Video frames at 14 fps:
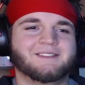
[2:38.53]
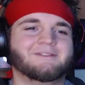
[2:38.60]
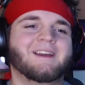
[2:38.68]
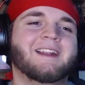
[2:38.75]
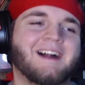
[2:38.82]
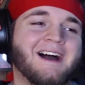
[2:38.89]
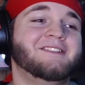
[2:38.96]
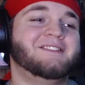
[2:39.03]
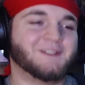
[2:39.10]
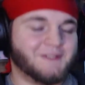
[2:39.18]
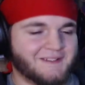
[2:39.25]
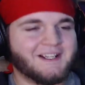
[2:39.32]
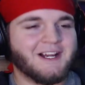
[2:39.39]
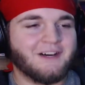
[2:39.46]
them. And I, so
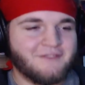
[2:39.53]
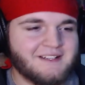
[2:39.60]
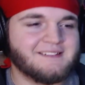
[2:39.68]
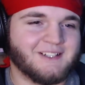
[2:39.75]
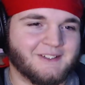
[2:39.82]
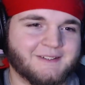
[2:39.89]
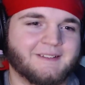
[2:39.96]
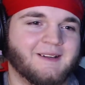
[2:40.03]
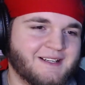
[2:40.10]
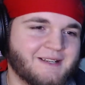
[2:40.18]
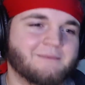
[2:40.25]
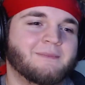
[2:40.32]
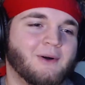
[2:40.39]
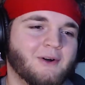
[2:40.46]
Covens are like
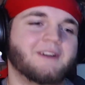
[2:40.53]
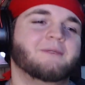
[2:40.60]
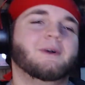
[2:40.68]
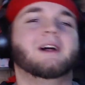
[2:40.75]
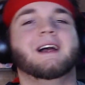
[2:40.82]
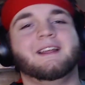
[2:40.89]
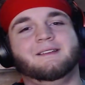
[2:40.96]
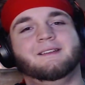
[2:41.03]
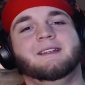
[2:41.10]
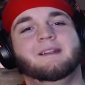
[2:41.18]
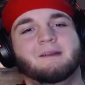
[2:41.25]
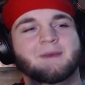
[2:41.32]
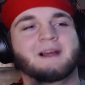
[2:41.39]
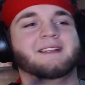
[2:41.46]
important. Well,
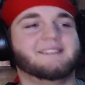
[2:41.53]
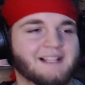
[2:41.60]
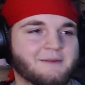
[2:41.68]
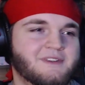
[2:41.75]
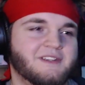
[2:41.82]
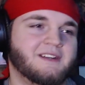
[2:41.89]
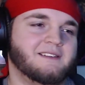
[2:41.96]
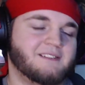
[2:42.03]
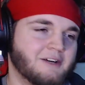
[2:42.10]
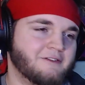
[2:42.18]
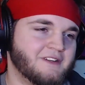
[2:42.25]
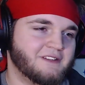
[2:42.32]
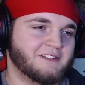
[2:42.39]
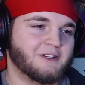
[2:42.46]
my assumption is
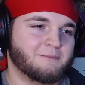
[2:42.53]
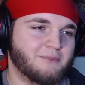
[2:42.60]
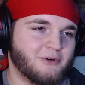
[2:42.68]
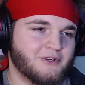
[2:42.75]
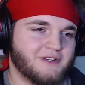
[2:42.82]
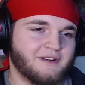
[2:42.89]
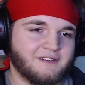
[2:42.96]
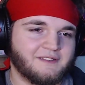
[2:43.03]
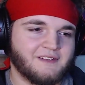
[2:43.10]
Covens are important this